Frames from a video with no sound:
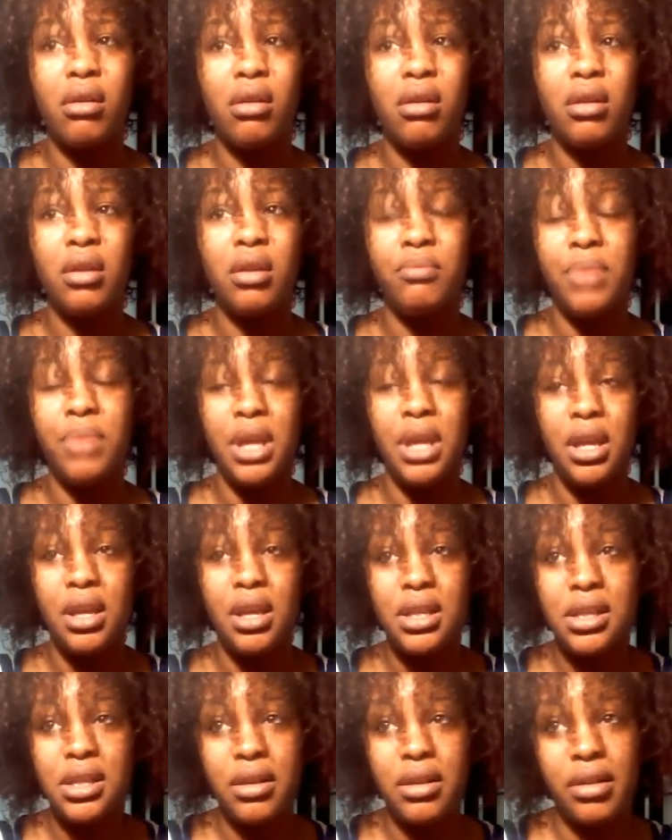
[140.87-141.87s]
could be
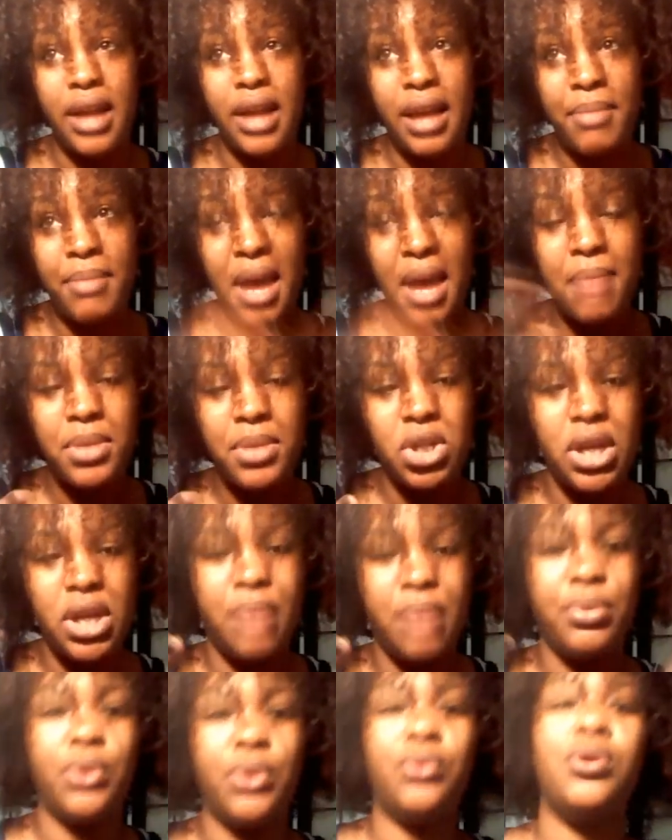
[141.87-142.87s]
considered like baby
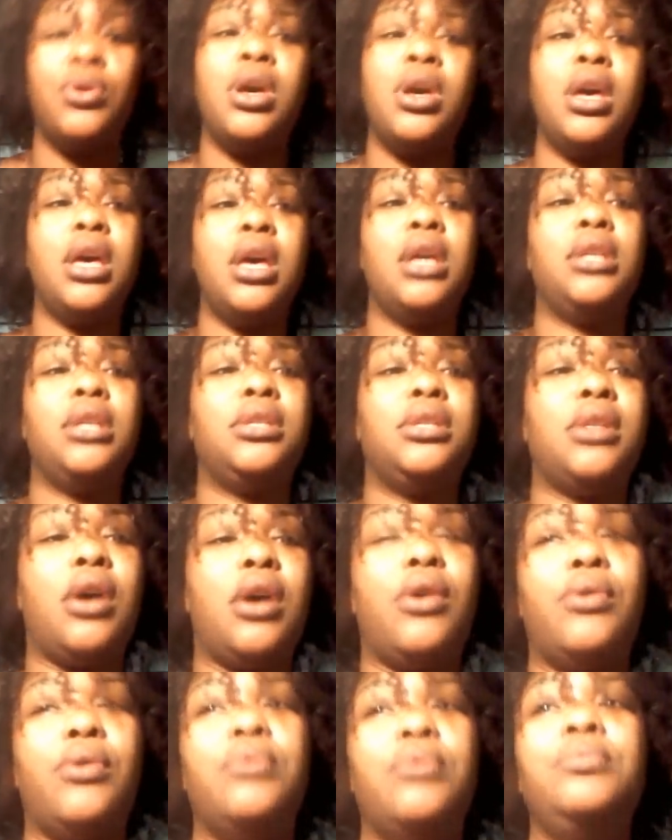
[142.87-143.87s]
shampoo.
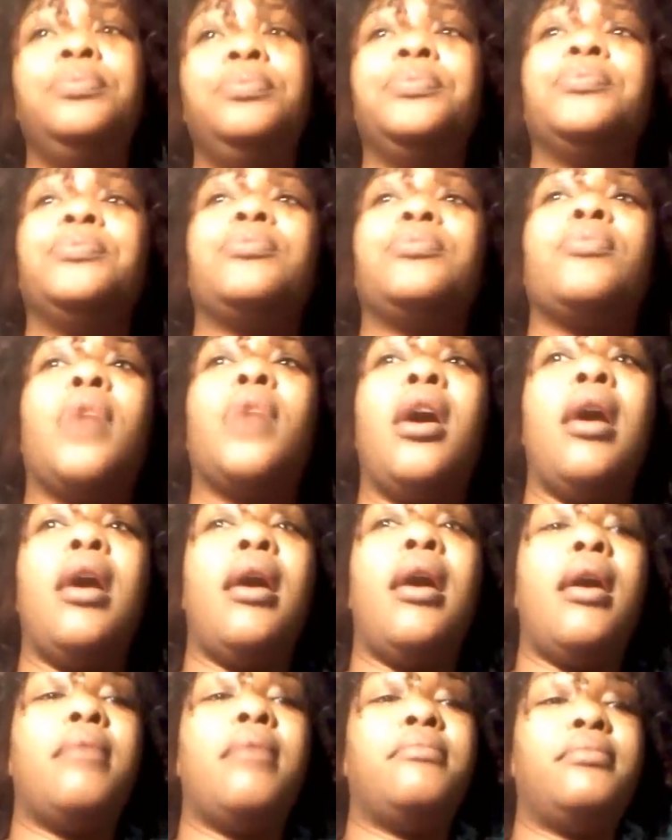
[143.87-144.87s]
So
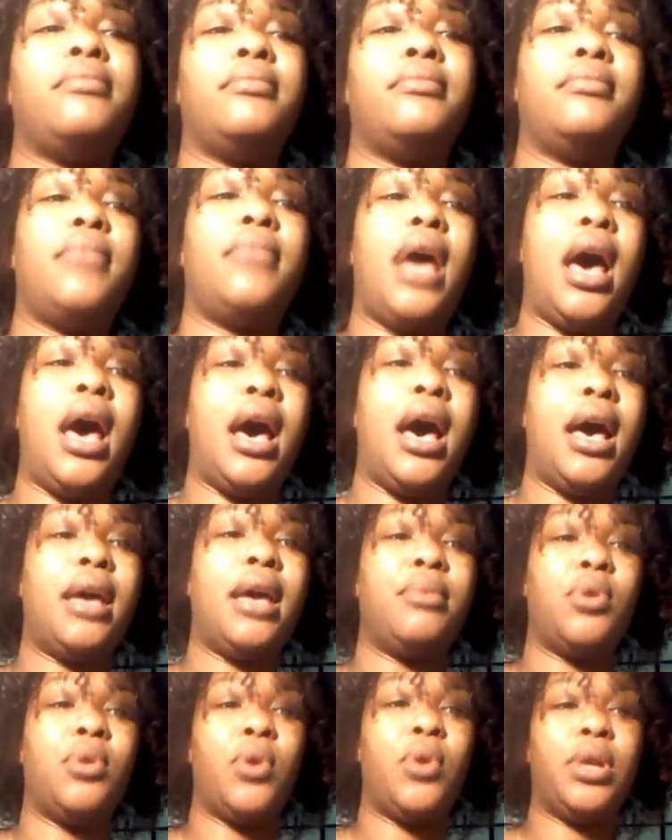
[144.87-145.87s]
I
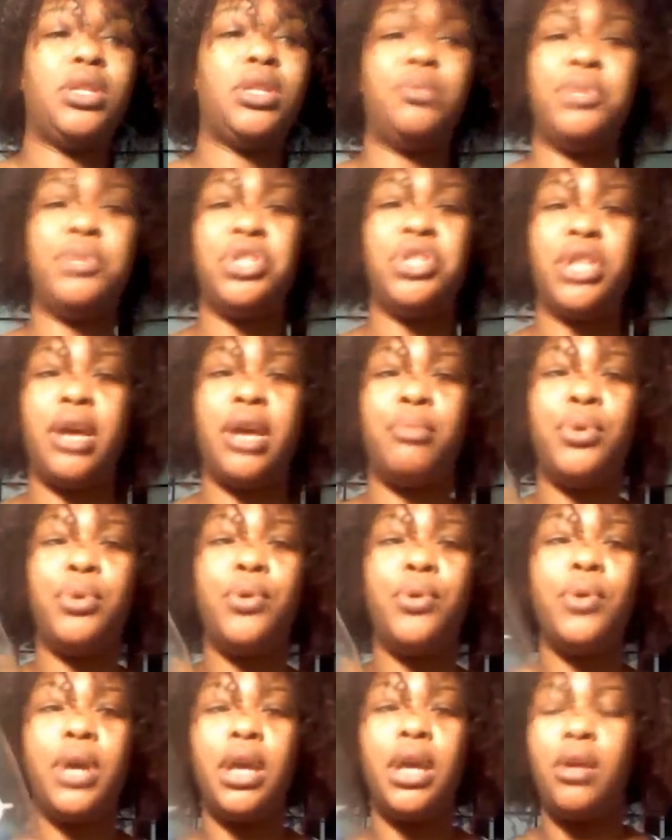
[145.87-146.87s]
am going to be
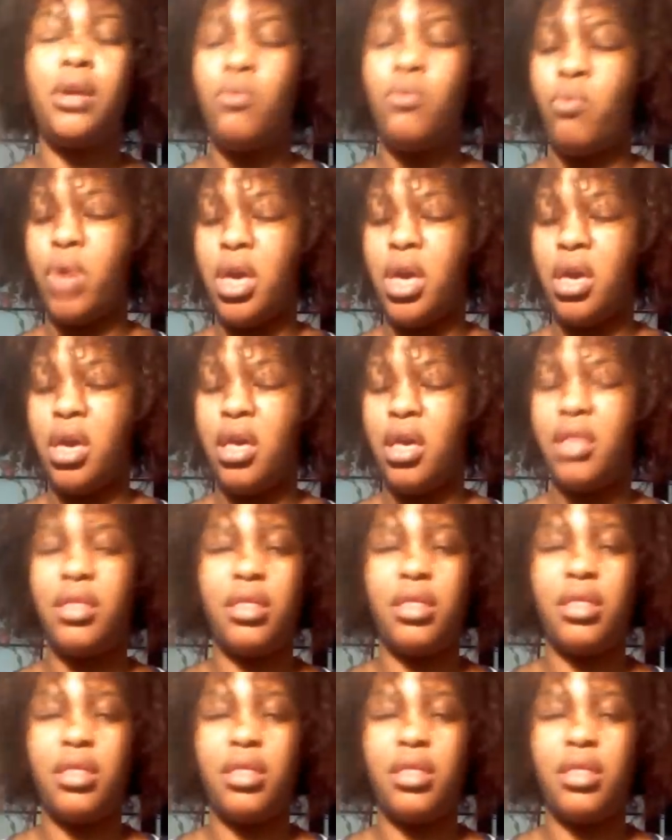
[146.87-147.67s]
shampooing with